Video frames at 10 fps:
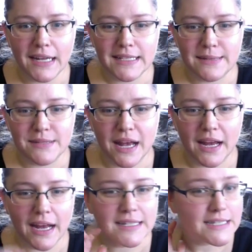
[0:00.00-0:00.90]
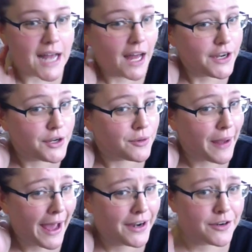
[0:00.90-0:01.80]
It seems like it's not a new
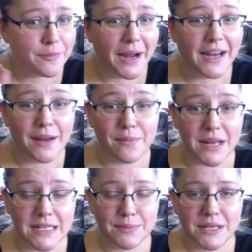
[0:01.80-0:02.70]
pattern by any means,